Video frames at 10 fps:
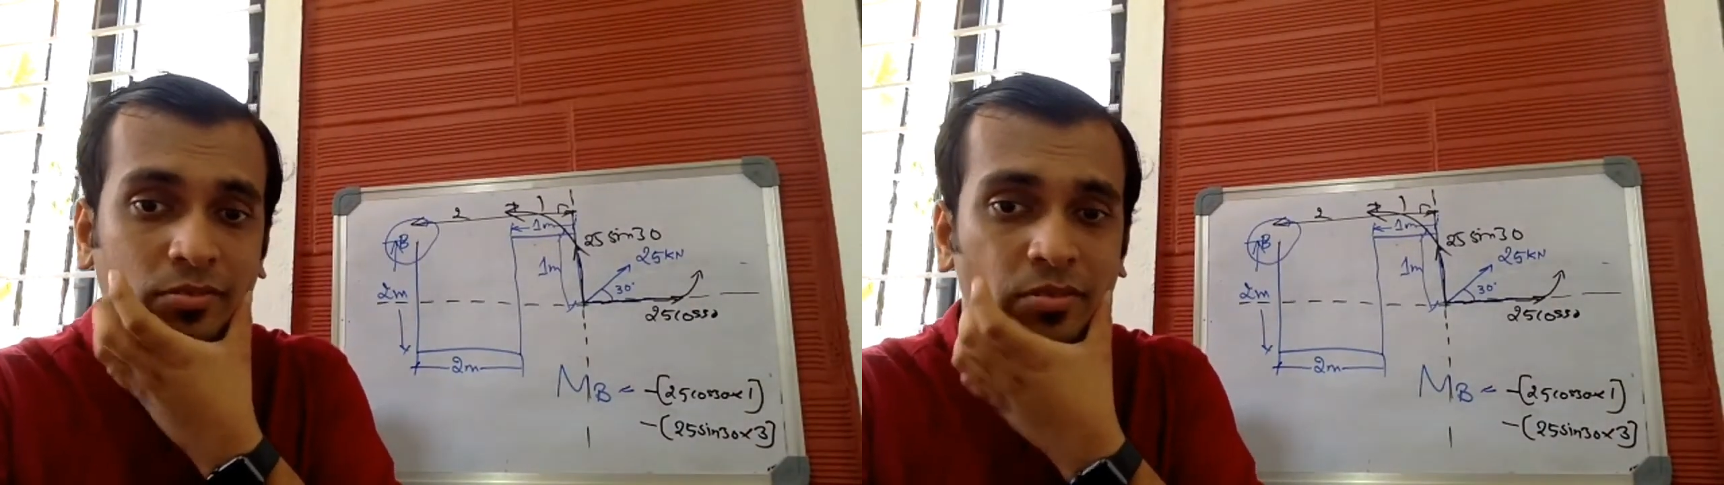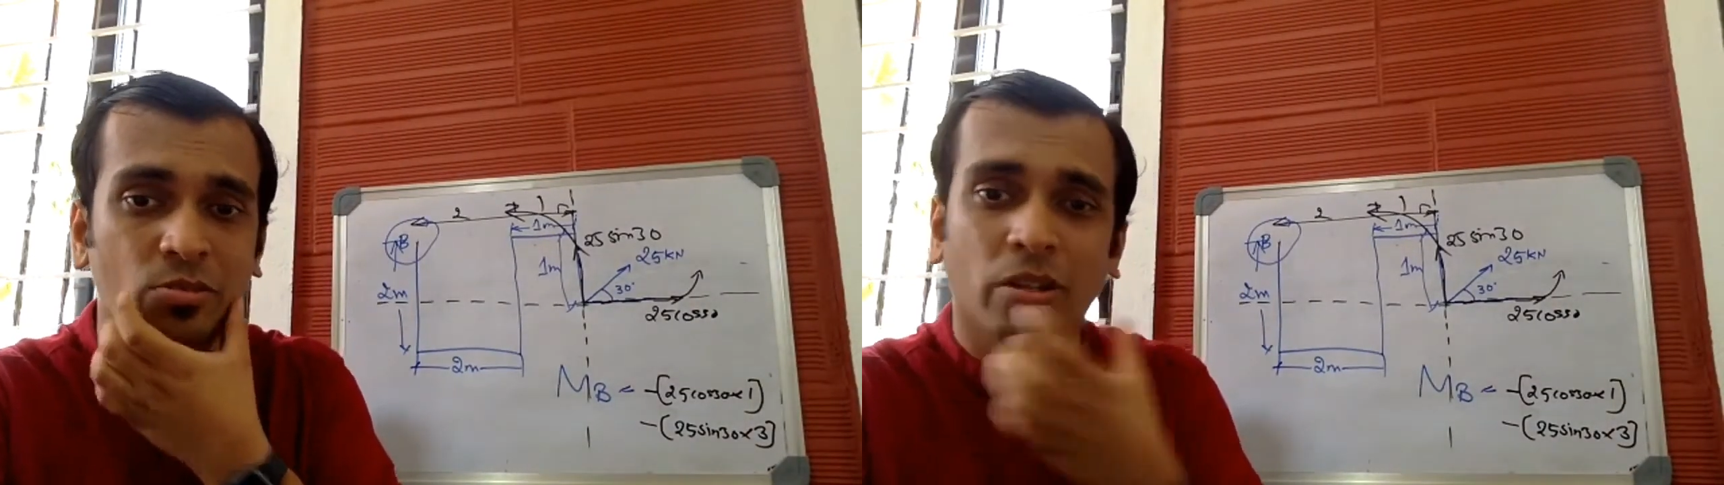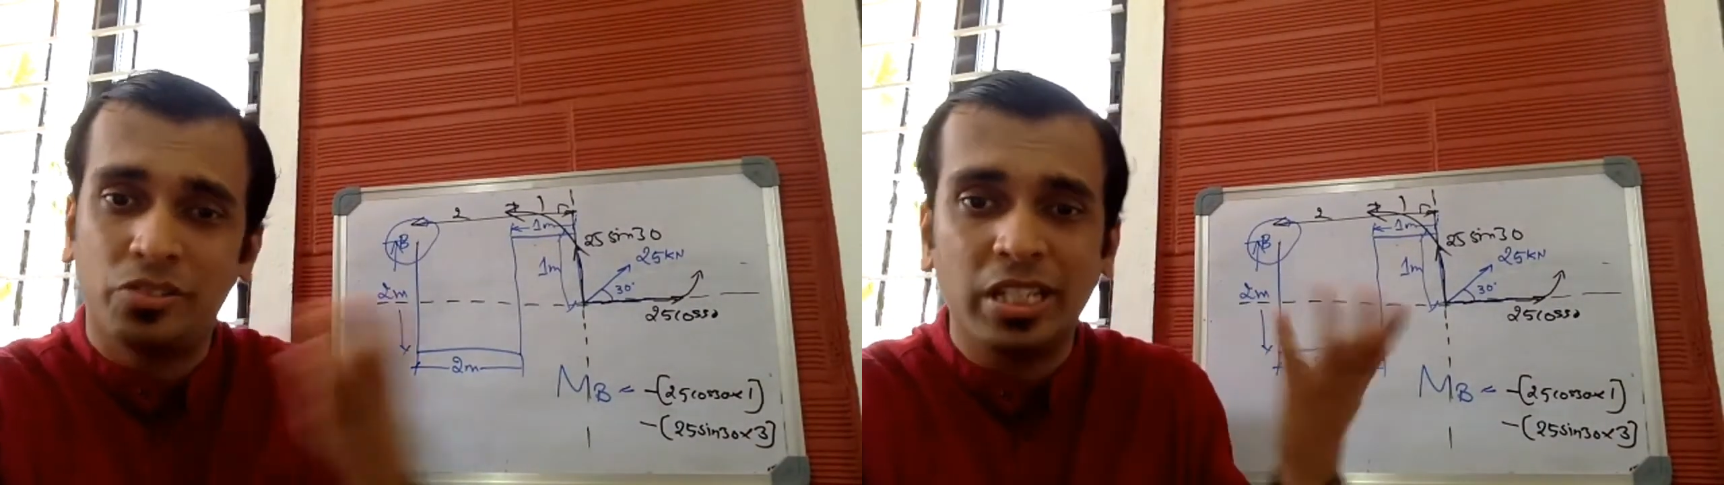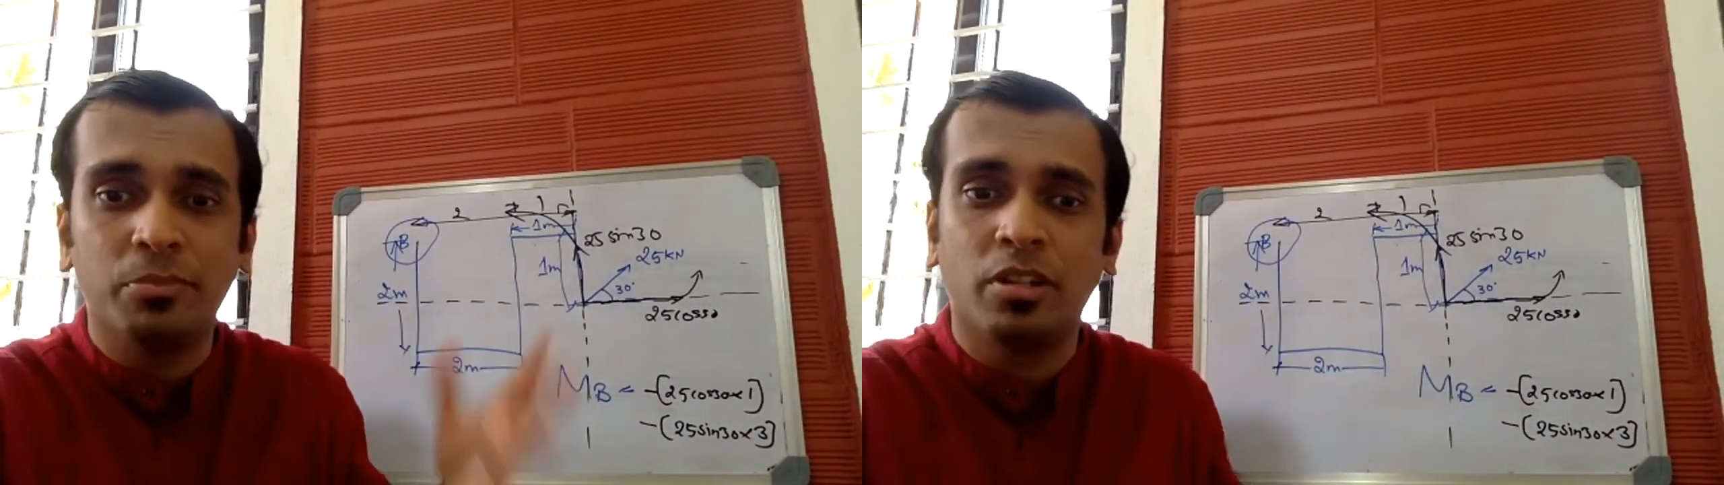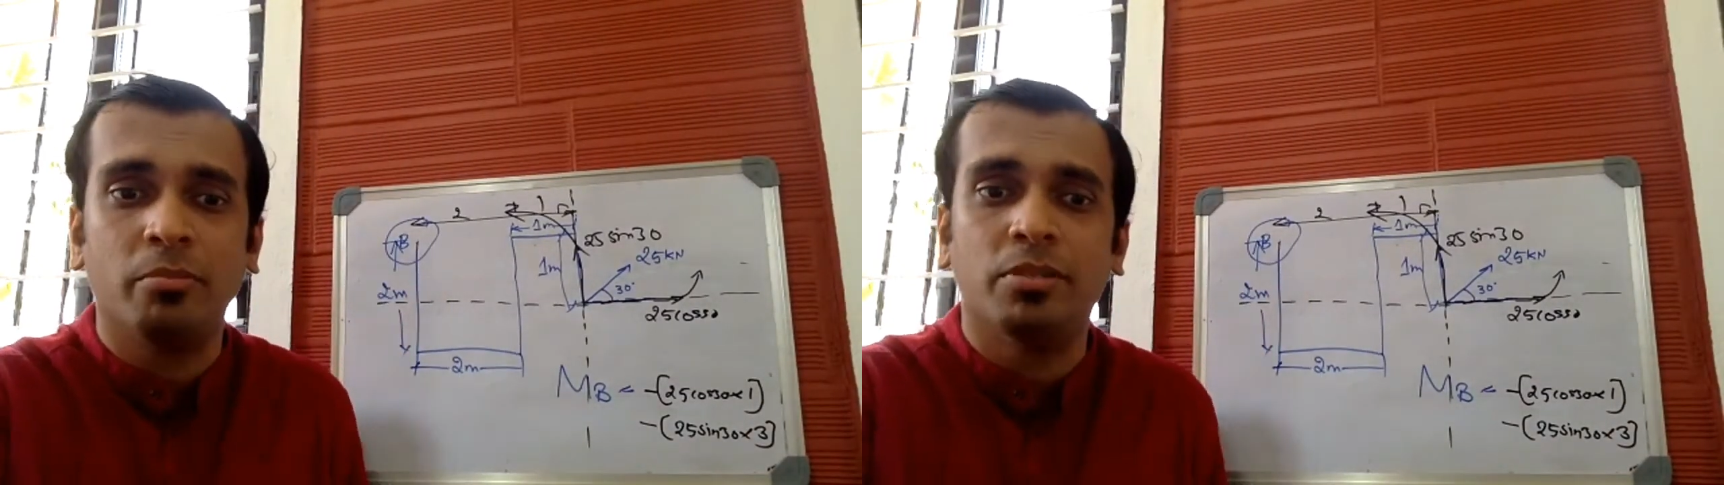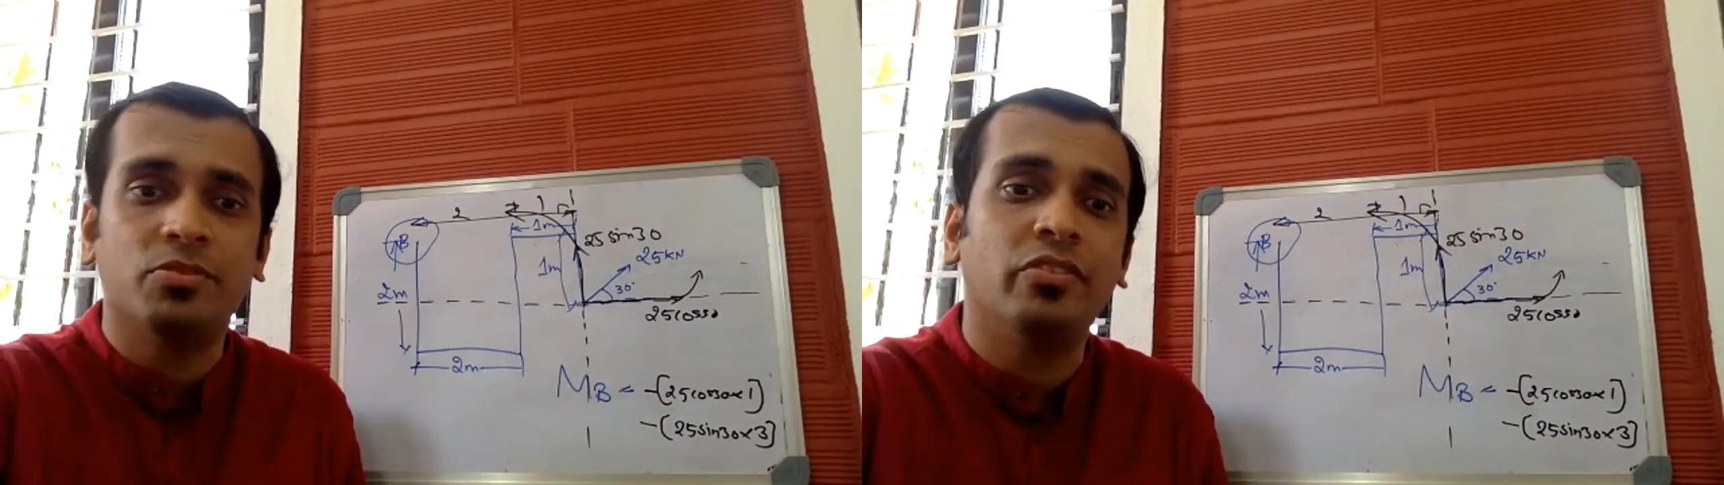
2 or 3 problems.